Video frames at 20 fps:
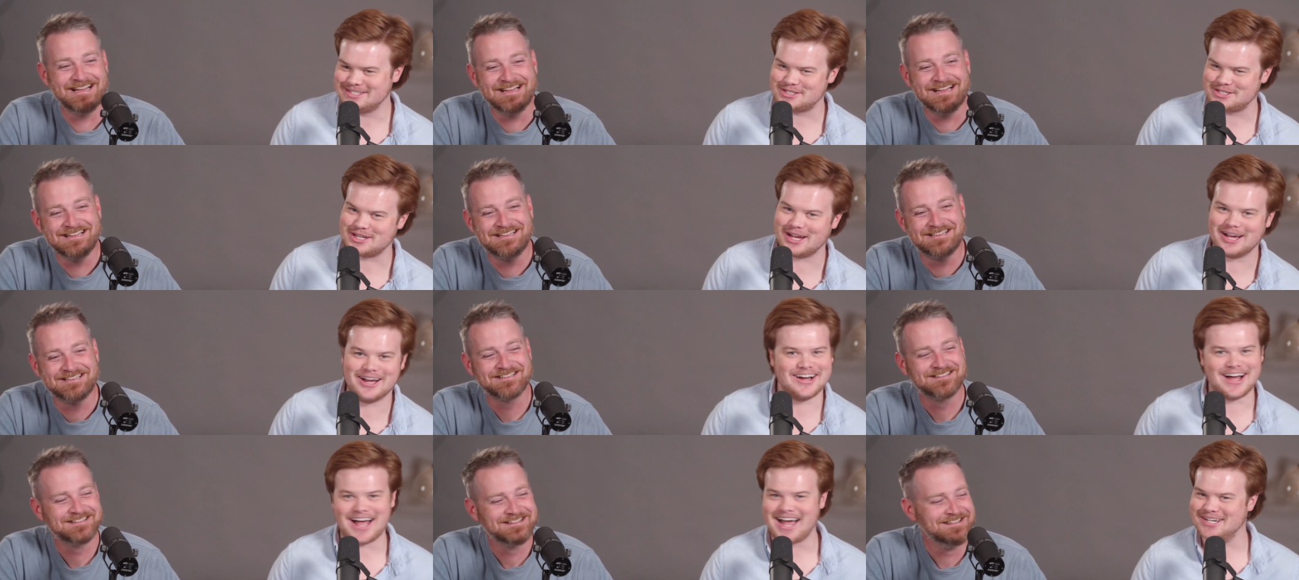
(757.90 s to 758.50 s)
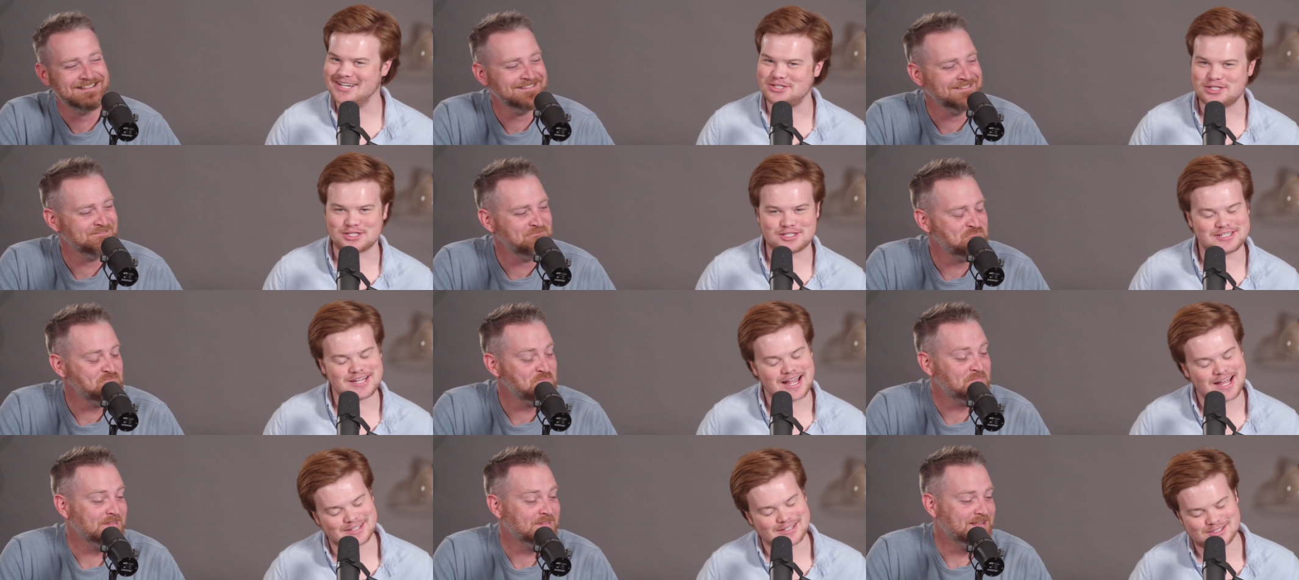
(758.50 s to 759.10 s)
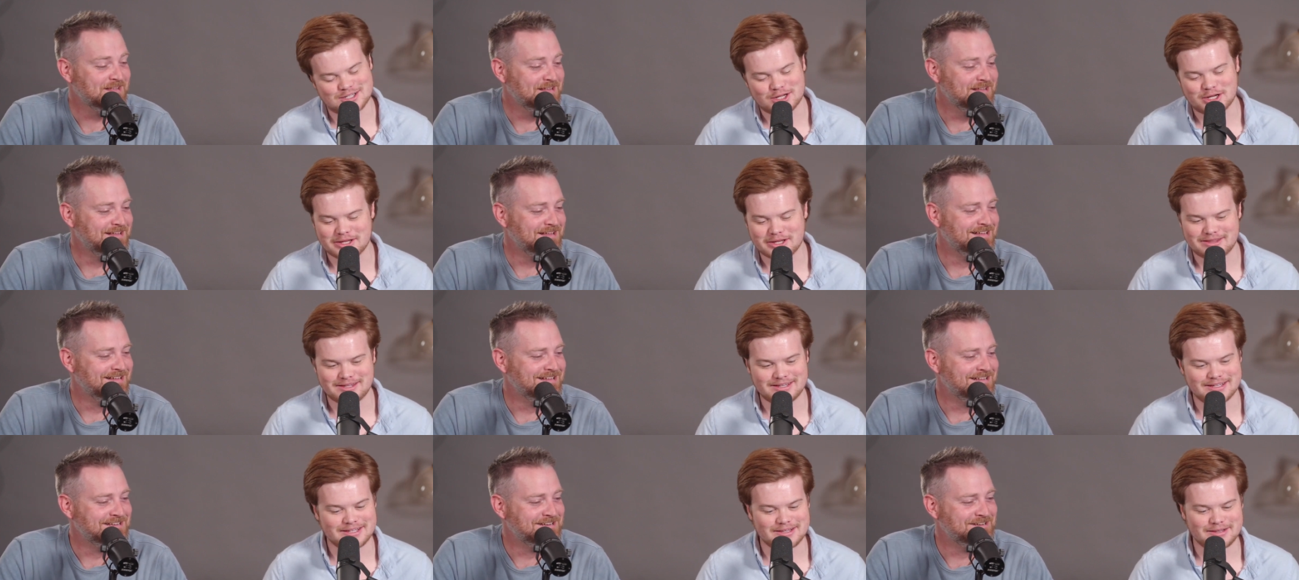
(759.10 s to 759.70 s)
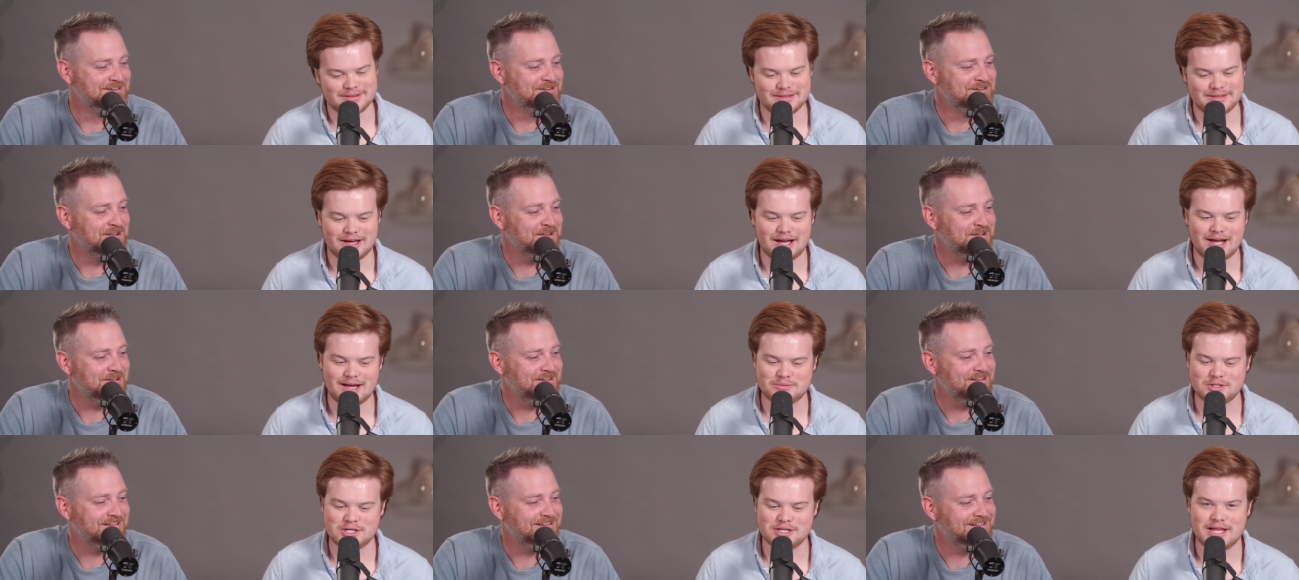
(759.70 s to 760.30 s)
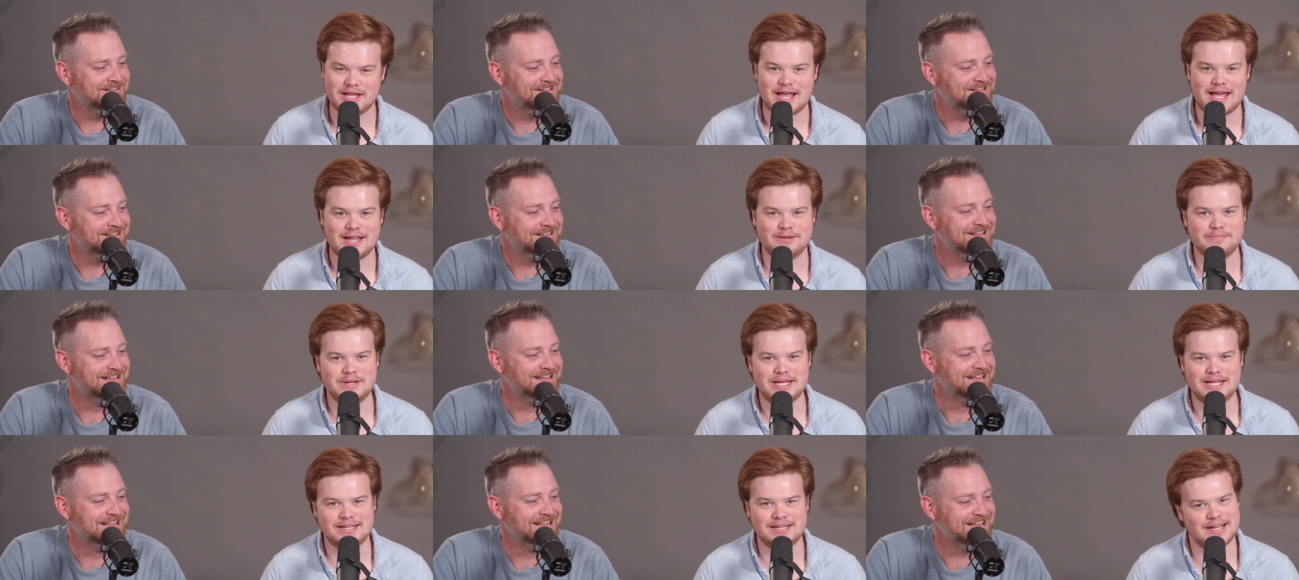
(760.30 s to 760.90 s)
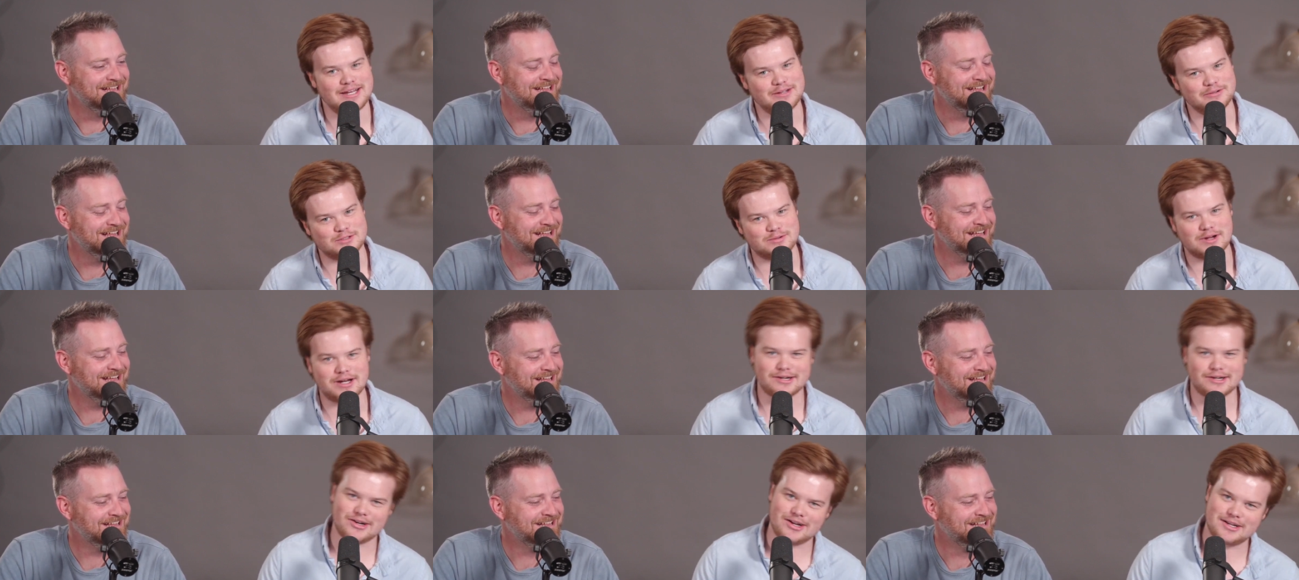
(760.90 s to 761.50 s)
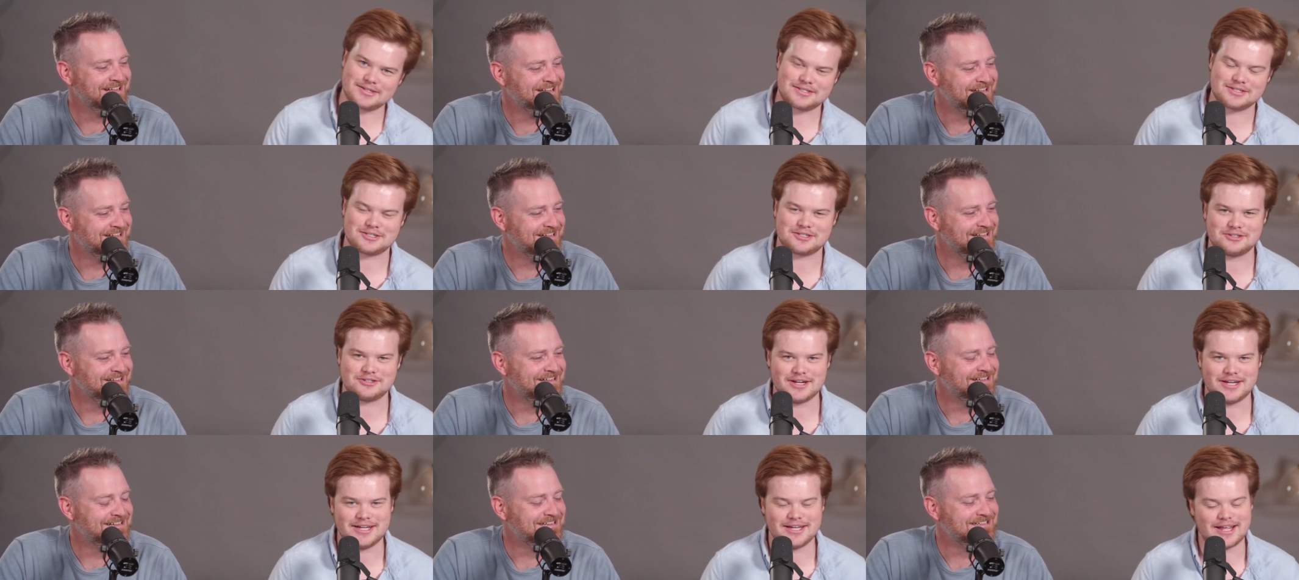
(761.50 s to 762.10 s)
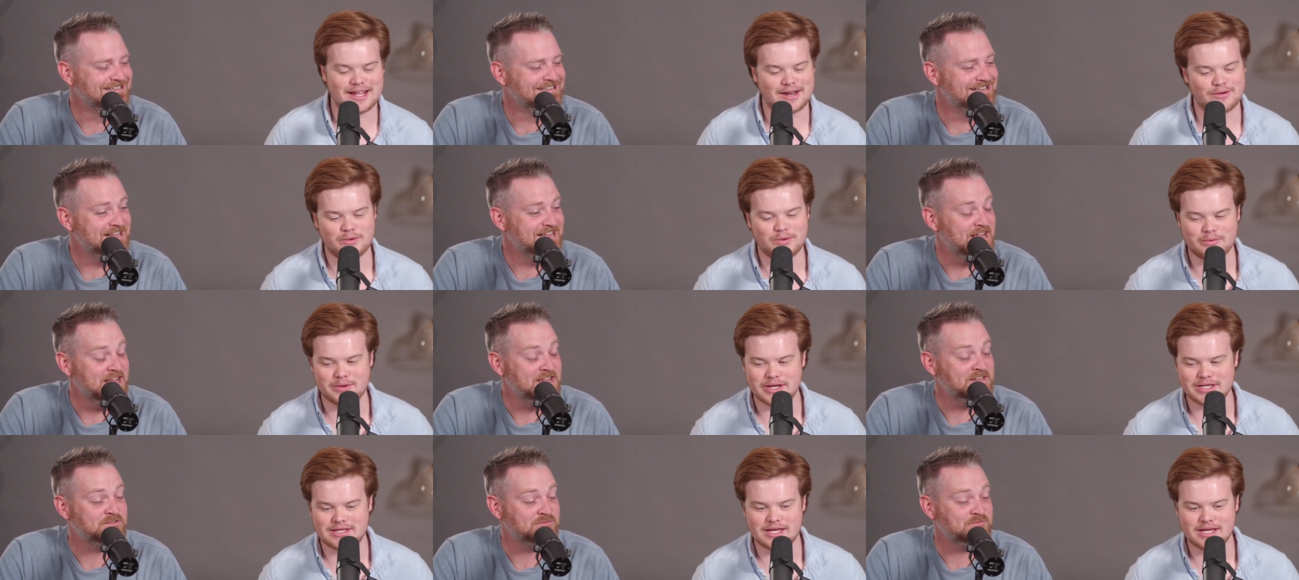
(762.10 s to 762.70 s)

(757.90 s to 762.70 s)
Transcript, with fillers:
Speaker 1: so I just I saw the the yeah. option that had meat and it was right across the street, and we went it's